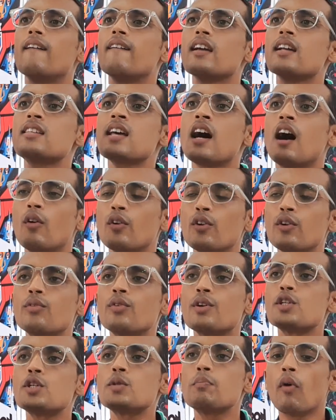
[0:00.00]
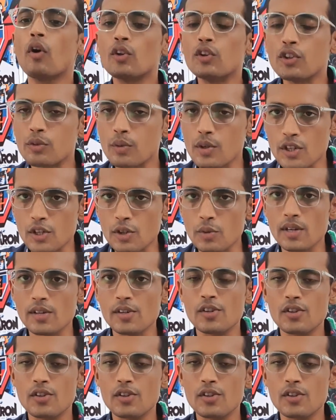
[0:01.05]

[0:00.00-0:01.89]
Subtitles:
It's how you respond to a situation.